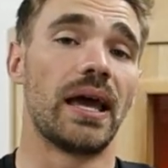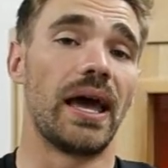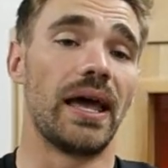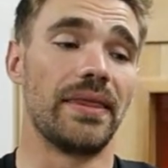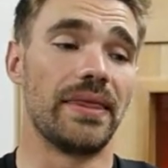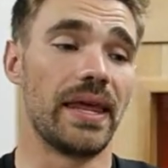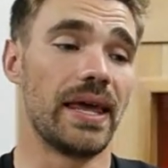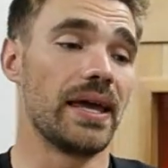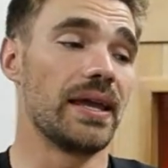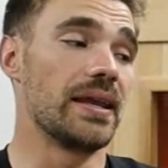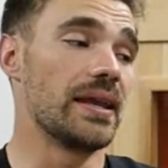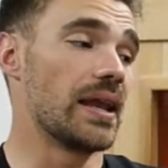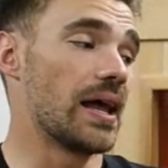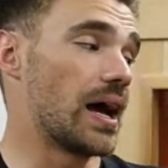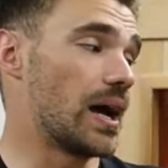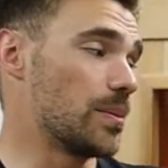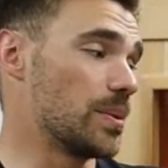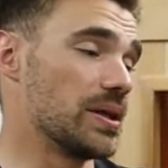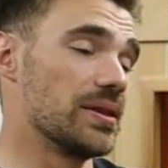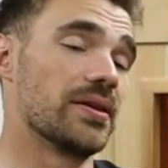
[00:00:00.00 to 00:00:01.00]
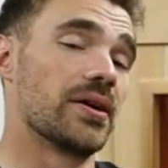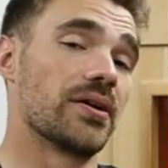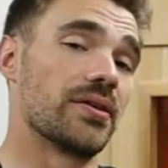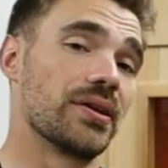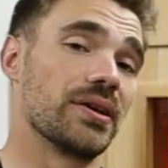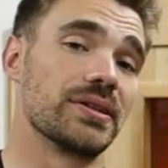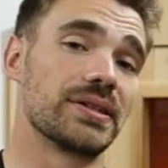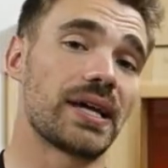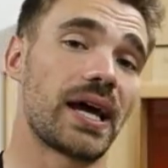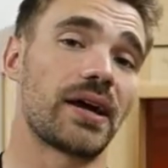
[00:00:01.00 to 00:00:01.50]
and then I'm in there the
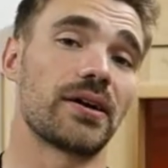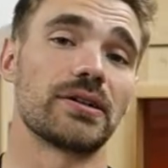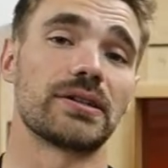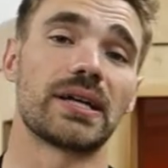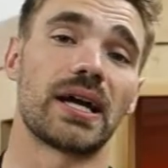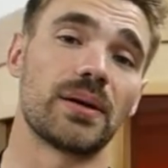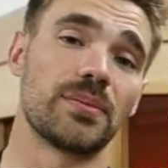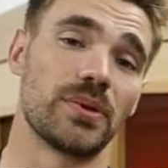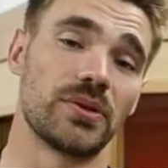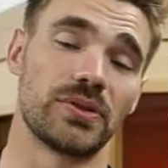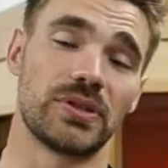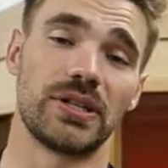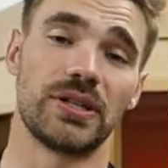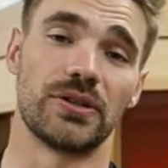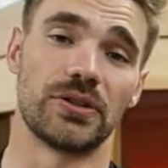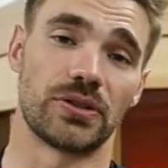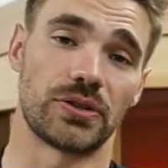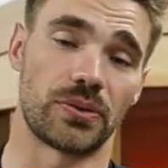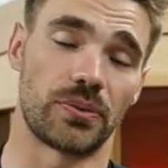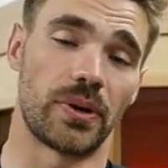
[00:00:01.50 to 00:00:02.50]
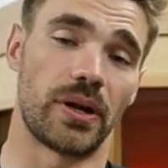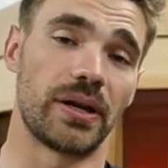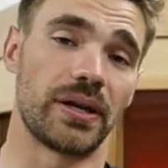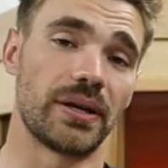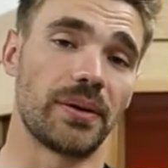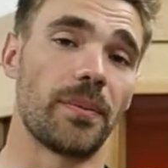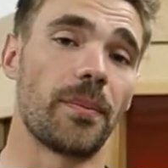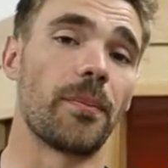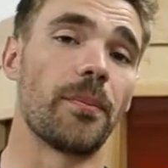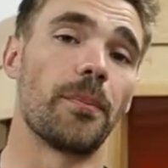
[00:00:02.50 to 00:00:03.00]
entire time those heaters are
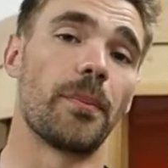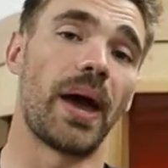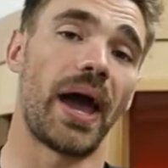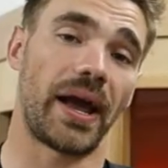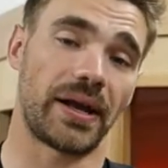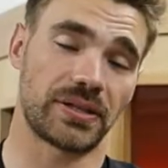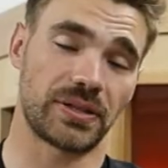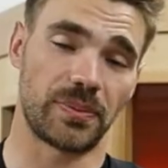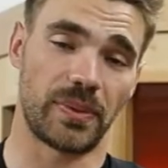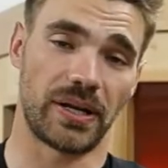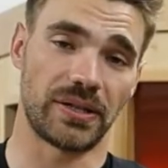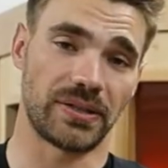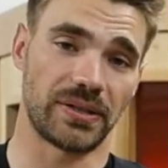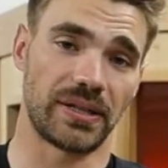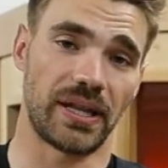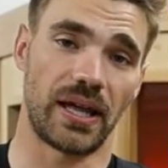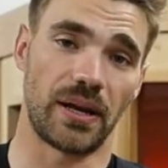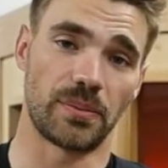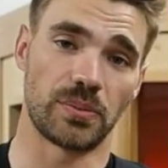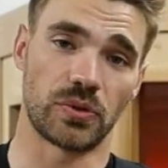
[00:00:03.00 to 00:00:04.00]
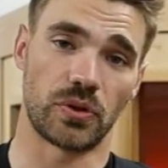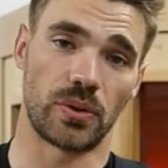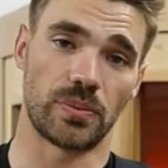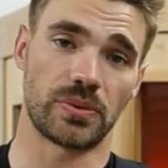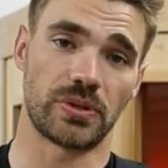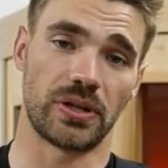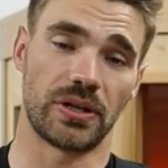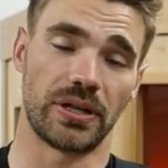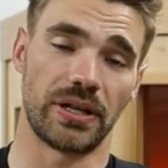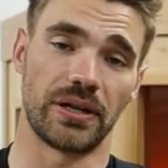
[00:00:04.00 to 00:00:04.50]
running, maximizing that
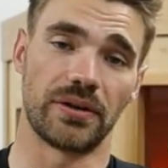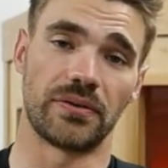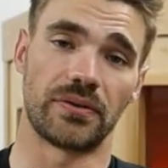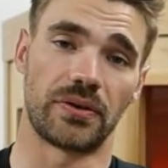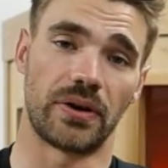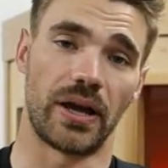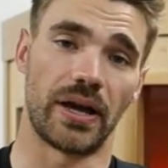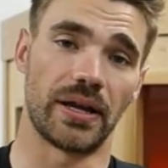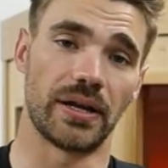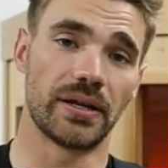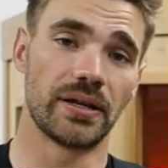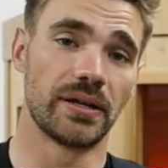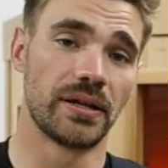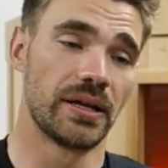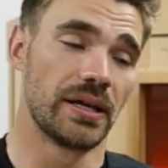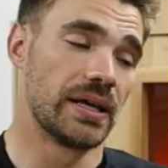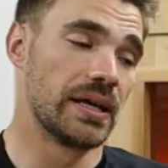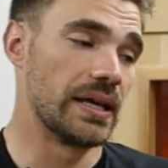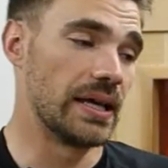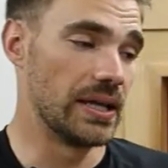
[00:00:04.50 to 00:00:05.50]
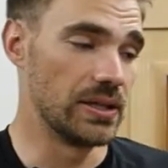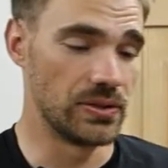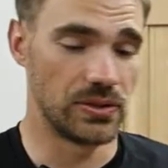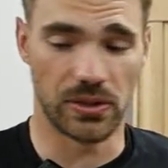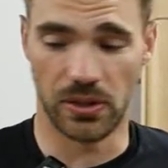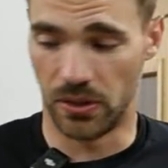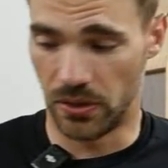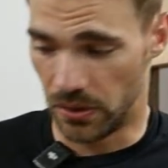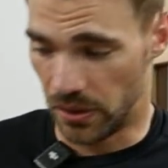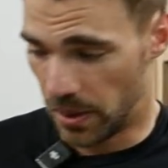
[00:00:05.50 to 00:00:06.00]
absorption of the infrared. And
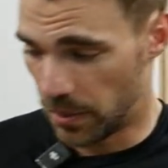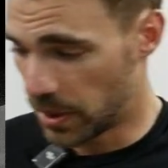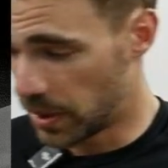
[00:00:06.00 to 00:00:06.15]
so I'm